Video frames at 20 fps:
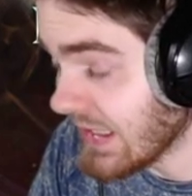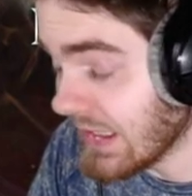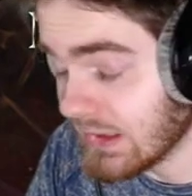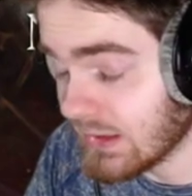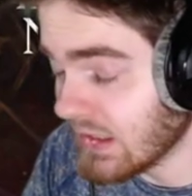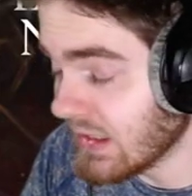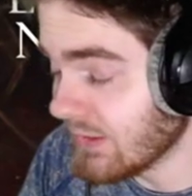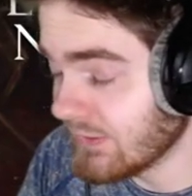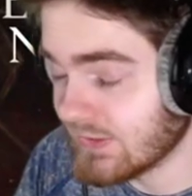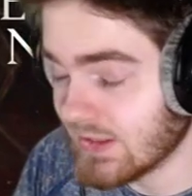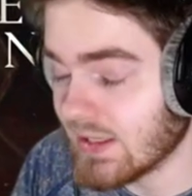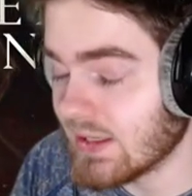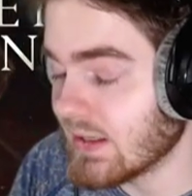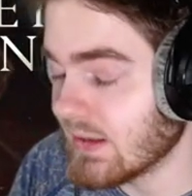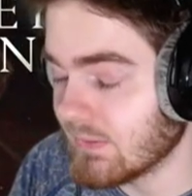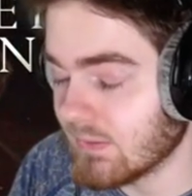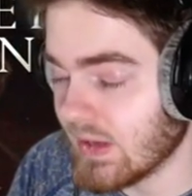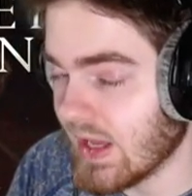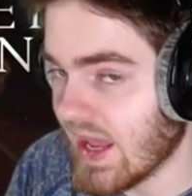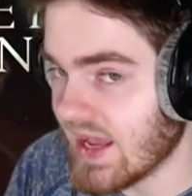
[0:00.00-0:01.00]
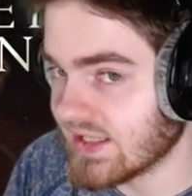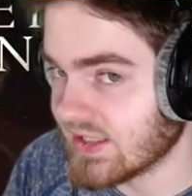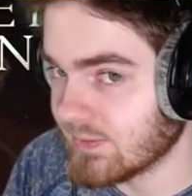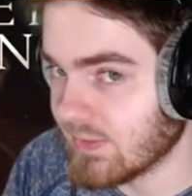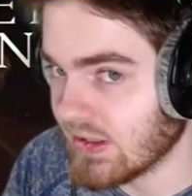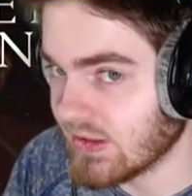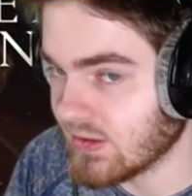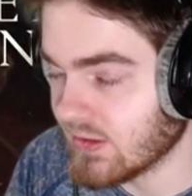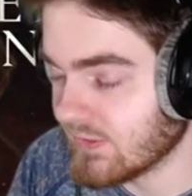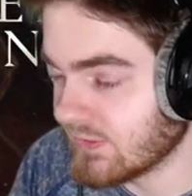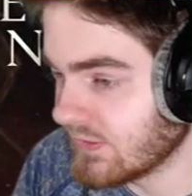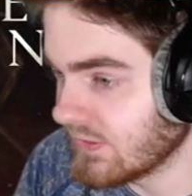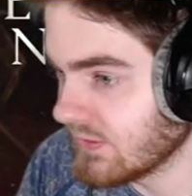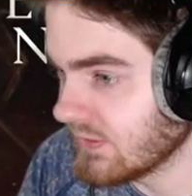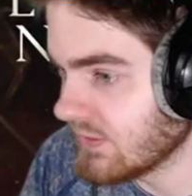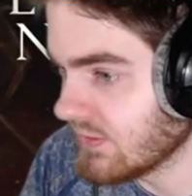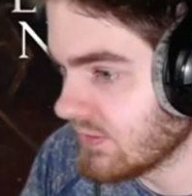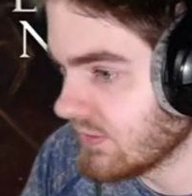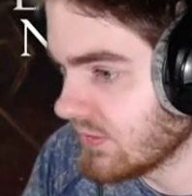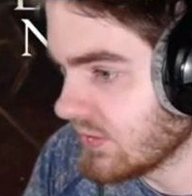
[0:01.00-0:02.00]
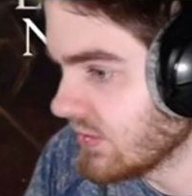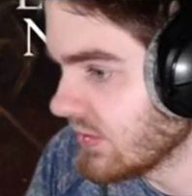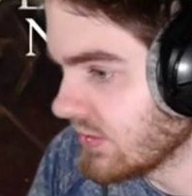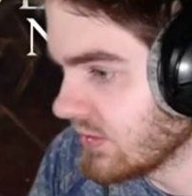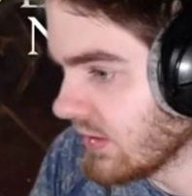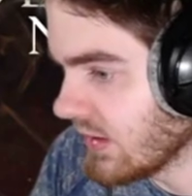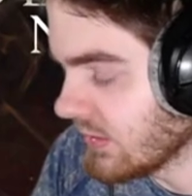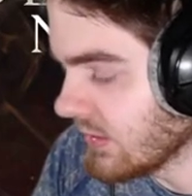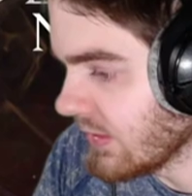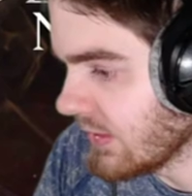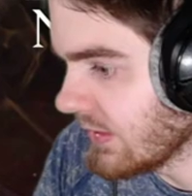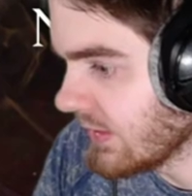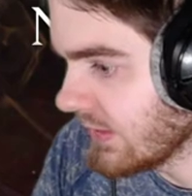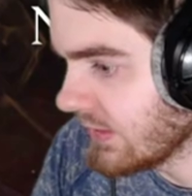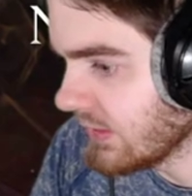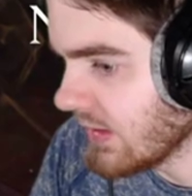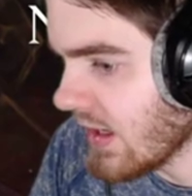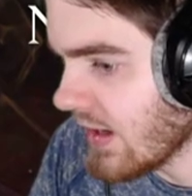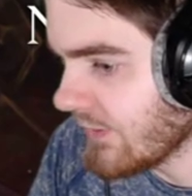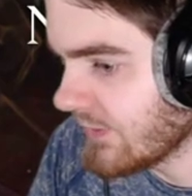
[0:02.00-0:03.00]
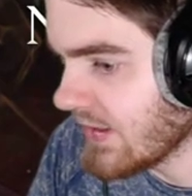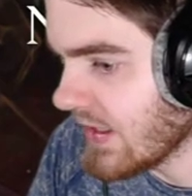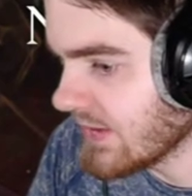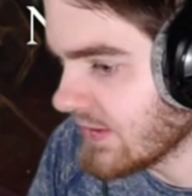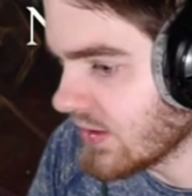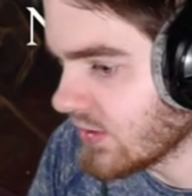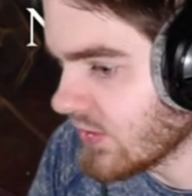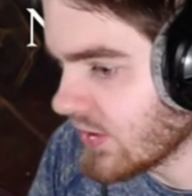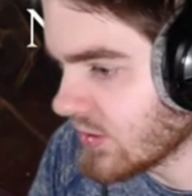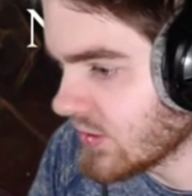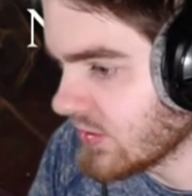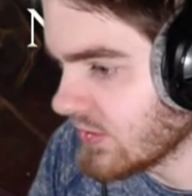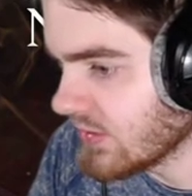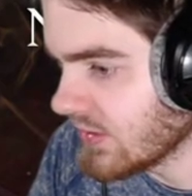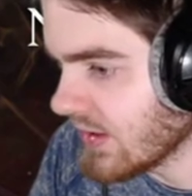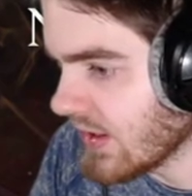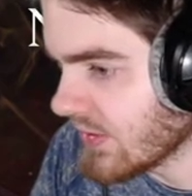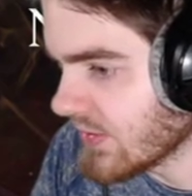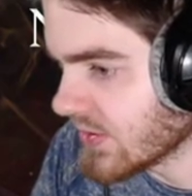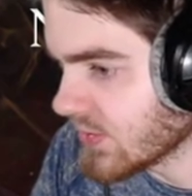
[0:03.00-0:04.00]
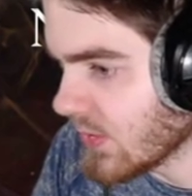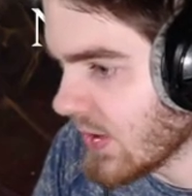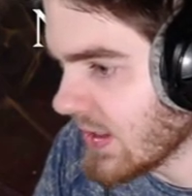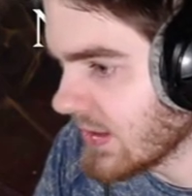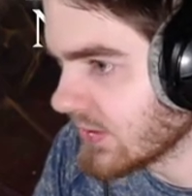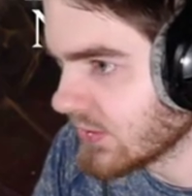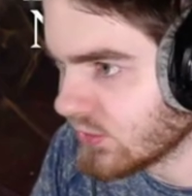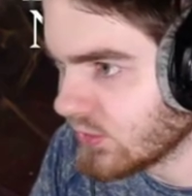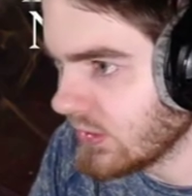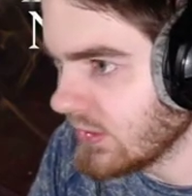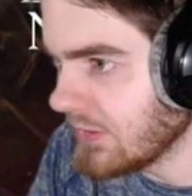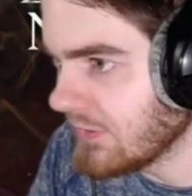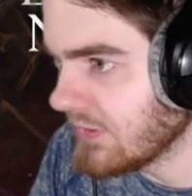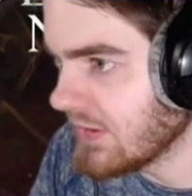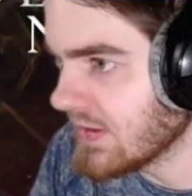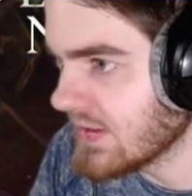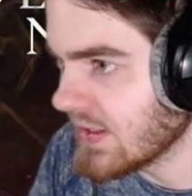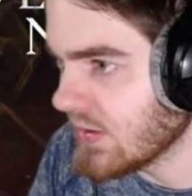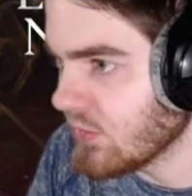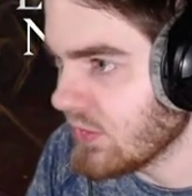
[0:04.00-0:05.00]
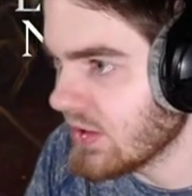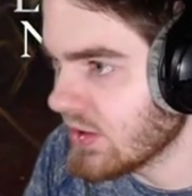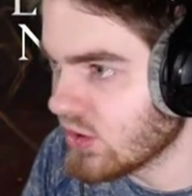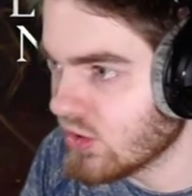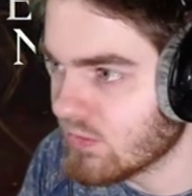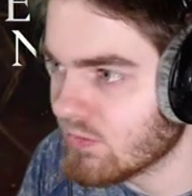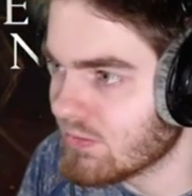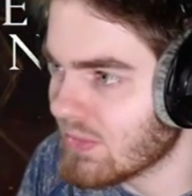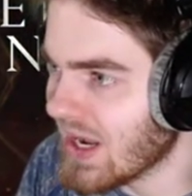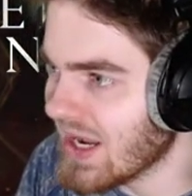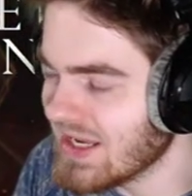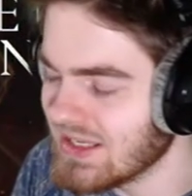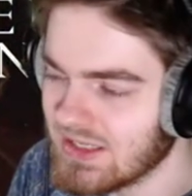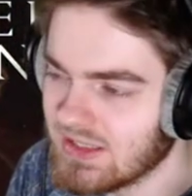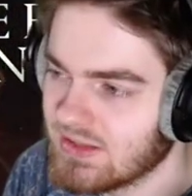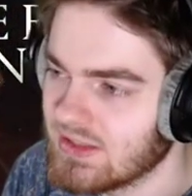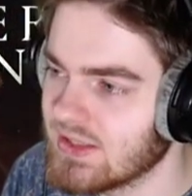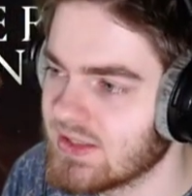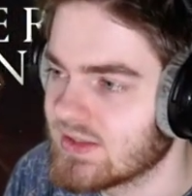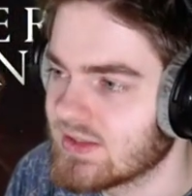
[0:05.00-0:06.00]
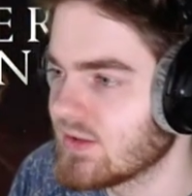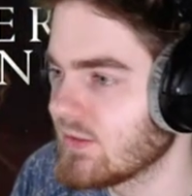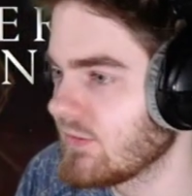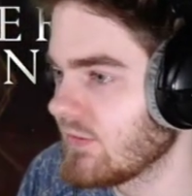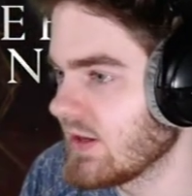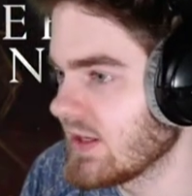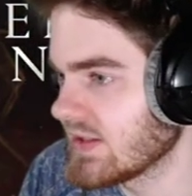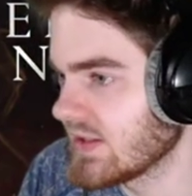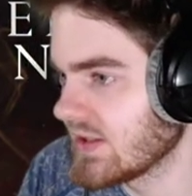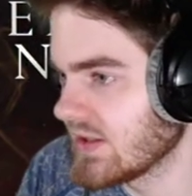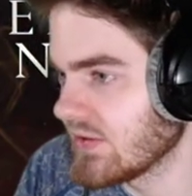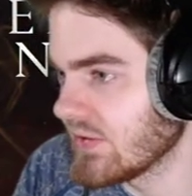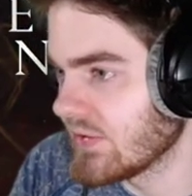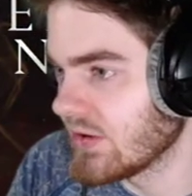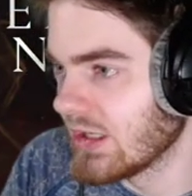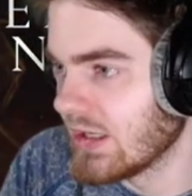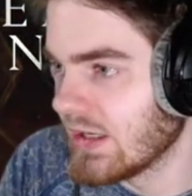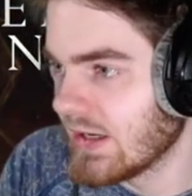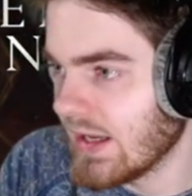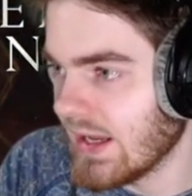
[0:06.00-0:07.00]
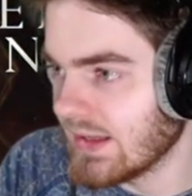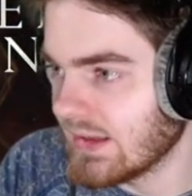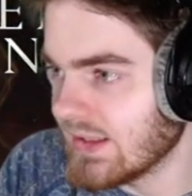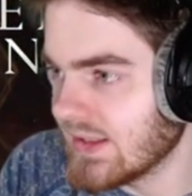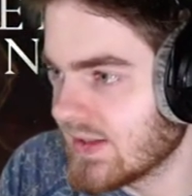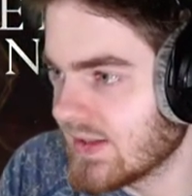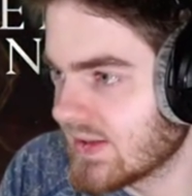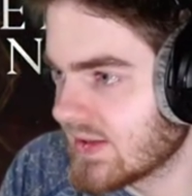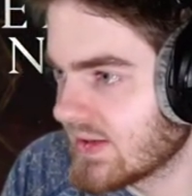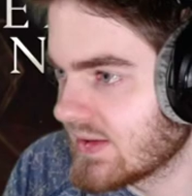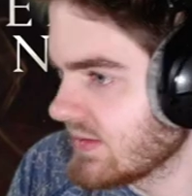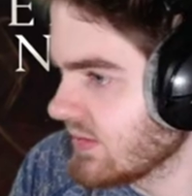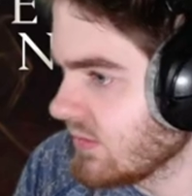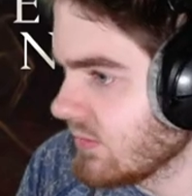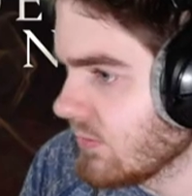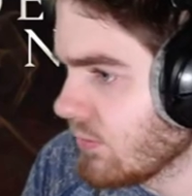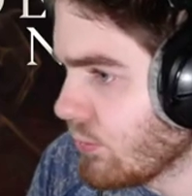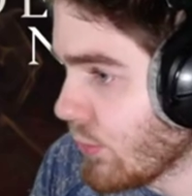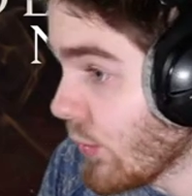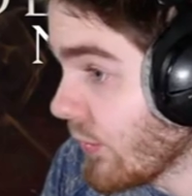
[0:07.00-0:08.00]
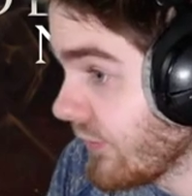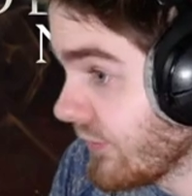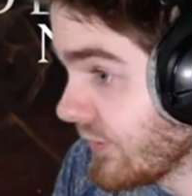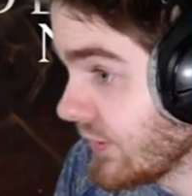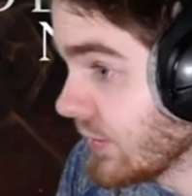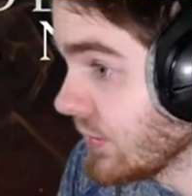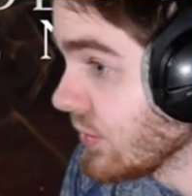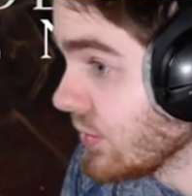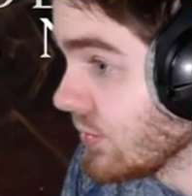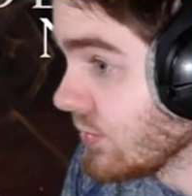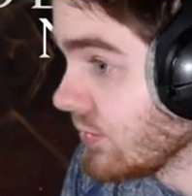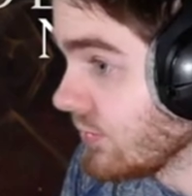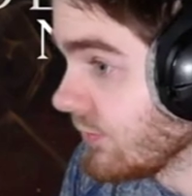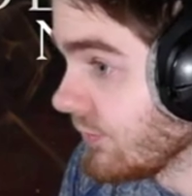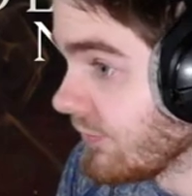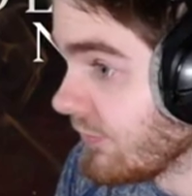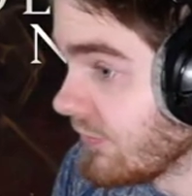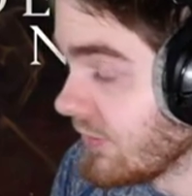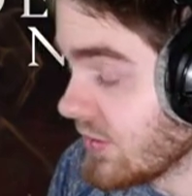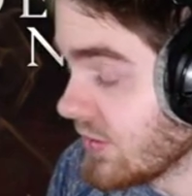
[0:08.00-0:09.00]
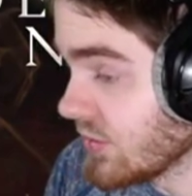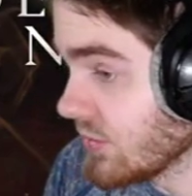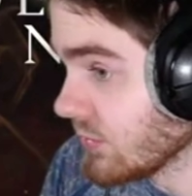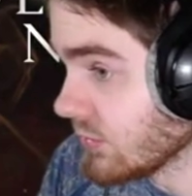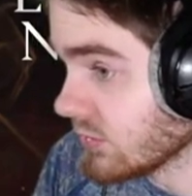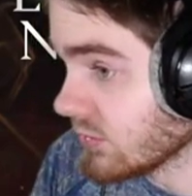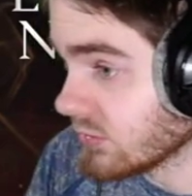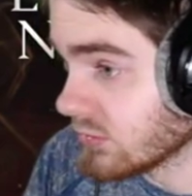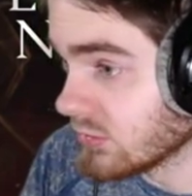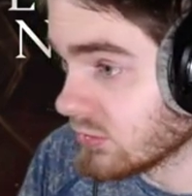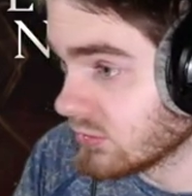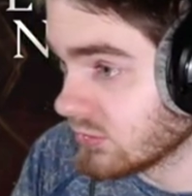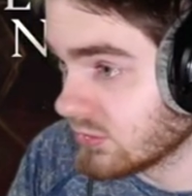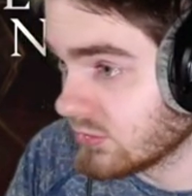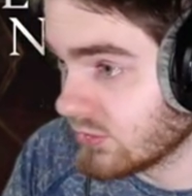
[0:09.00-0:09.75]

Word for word: I love that aspect of the, you know, I love that direction there as well, and really feels like we're combining these two things here, at least both the new visual,